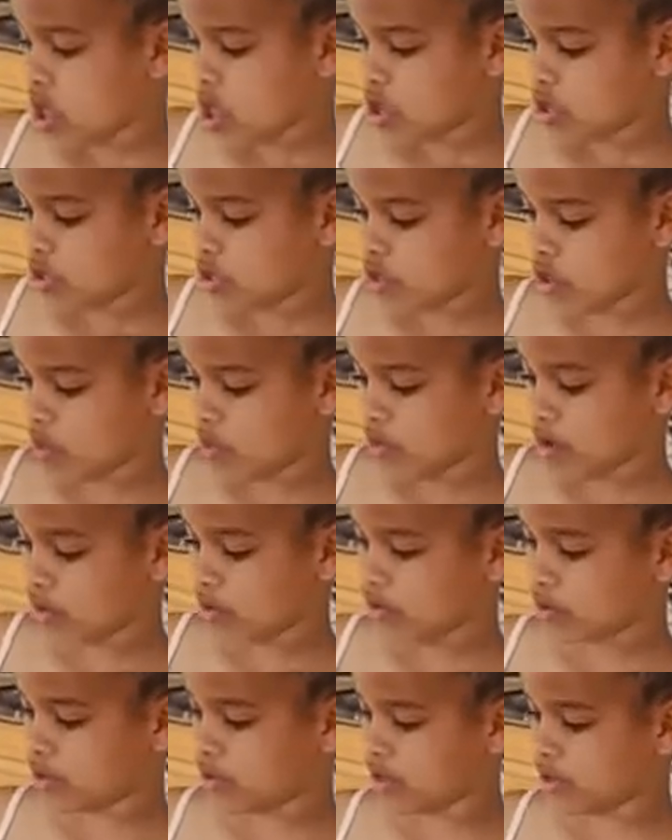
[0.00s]
So I
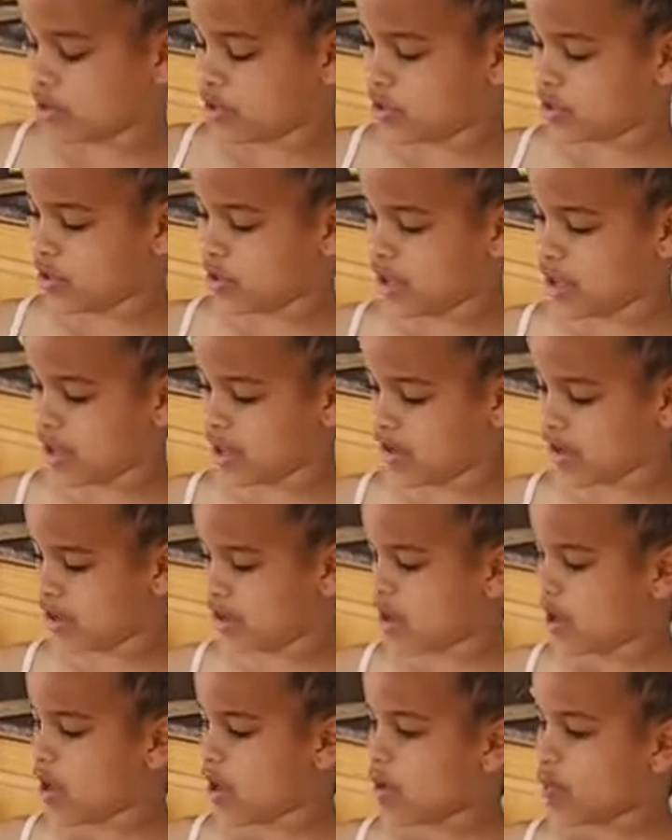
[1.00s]
thought I should get
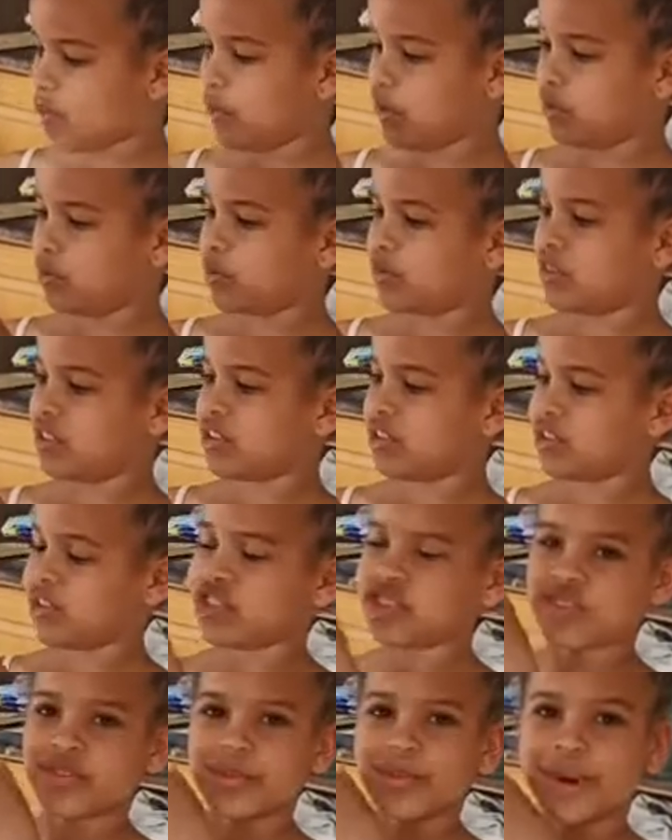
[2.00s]
ones which are
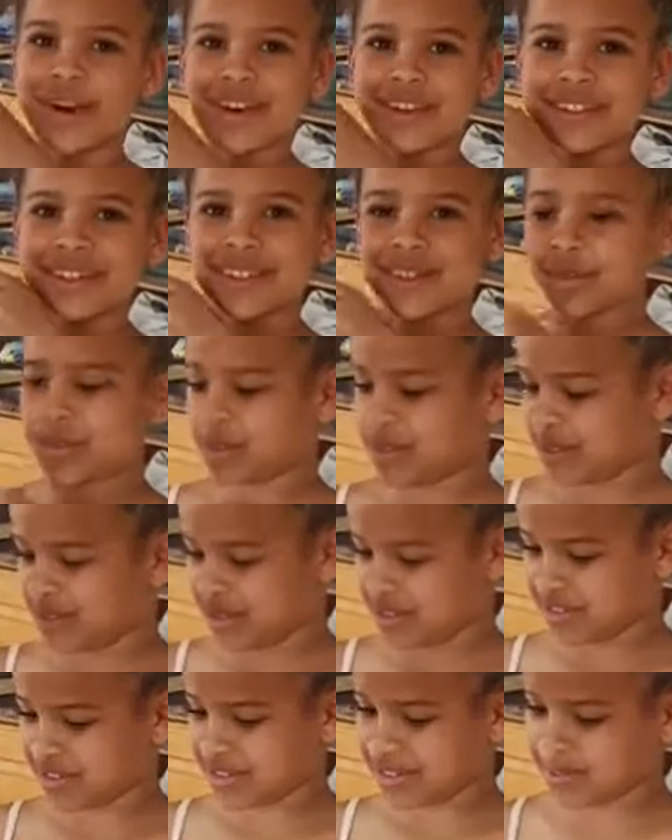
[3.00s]
smarty ones,
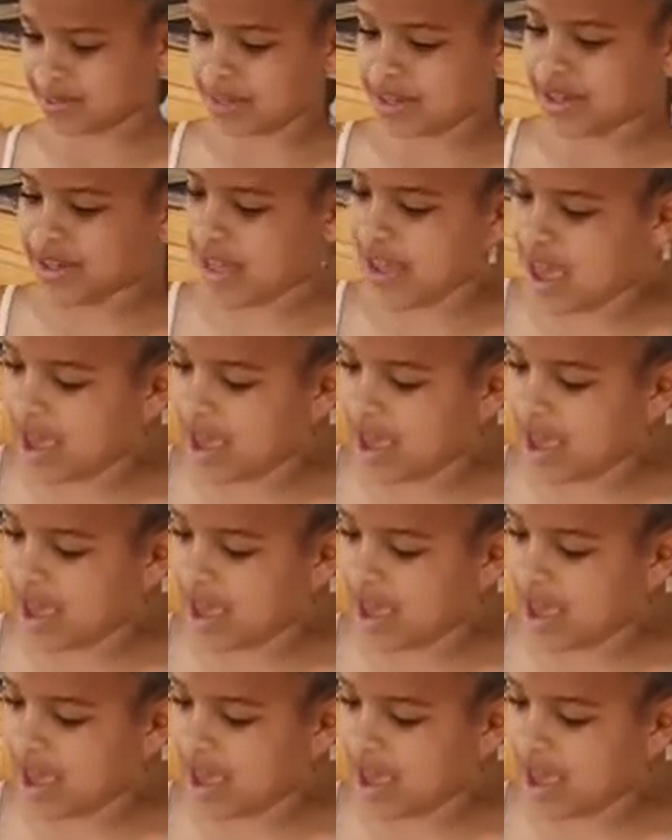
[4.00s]
which are mini